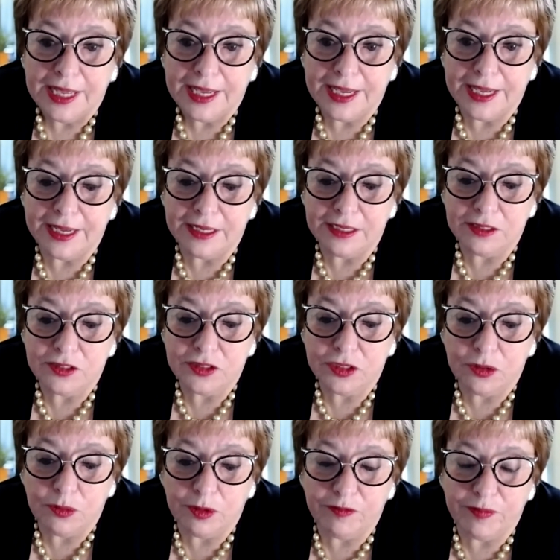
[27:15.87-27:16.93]
And
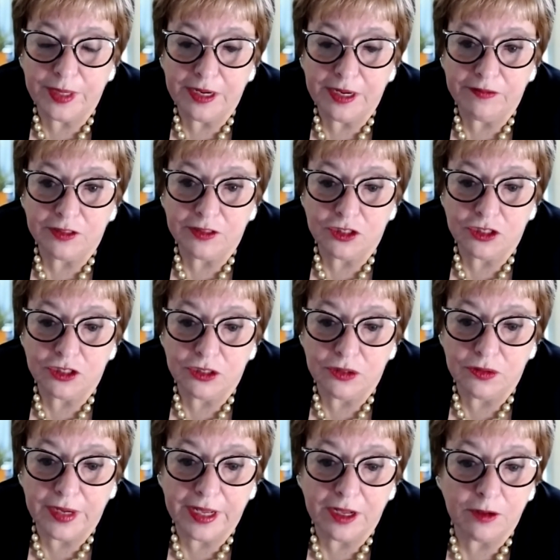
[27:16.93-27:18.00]
so we've been able
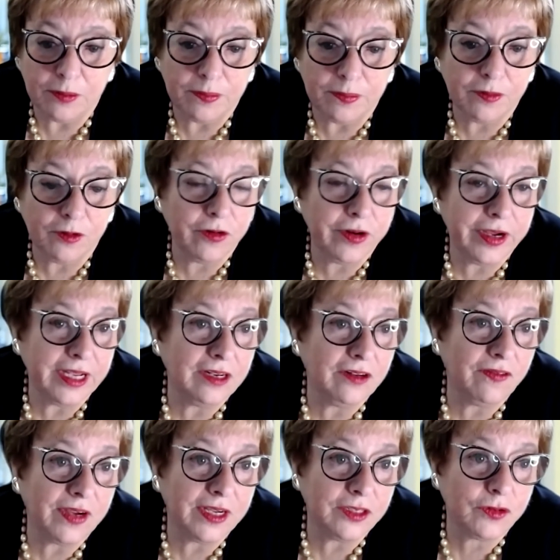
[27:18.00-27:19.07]
to help create
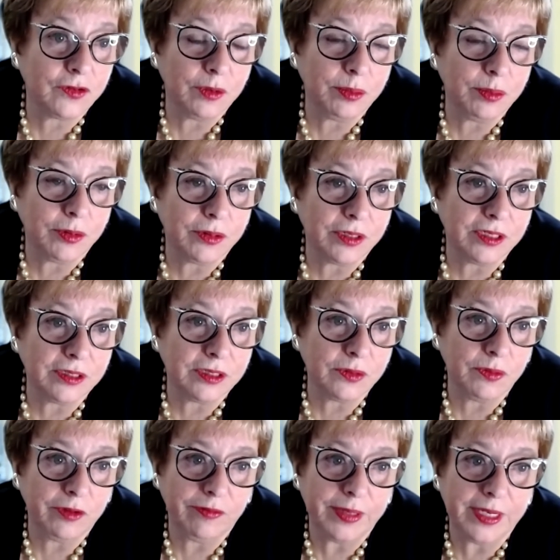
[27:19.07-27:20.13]
advisory boards.
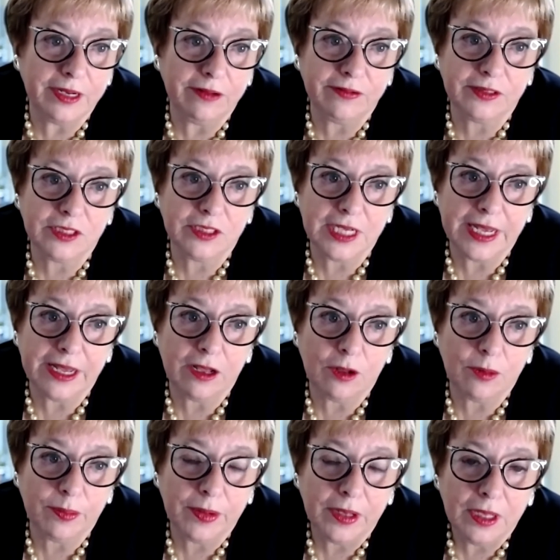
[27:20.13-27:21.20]
We've been able to
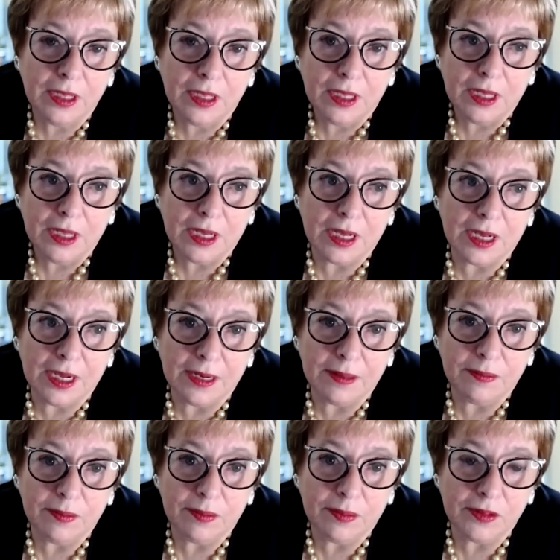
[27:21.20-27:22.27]
help,
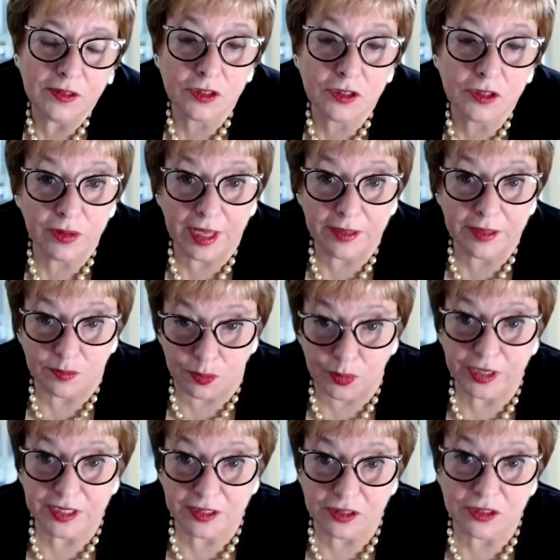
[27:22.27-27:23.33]
so that
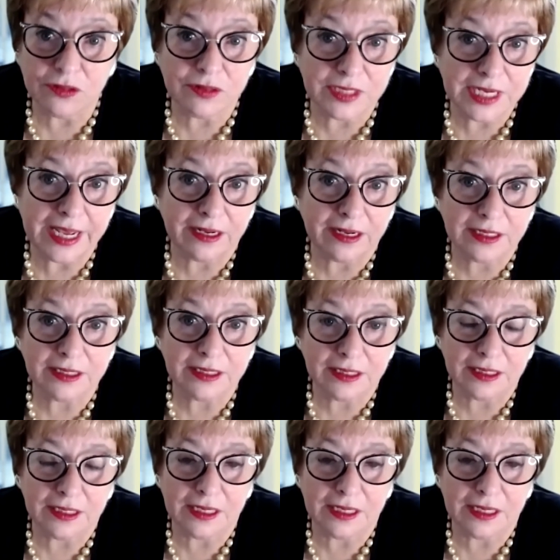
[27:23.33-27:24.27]
brings new talent,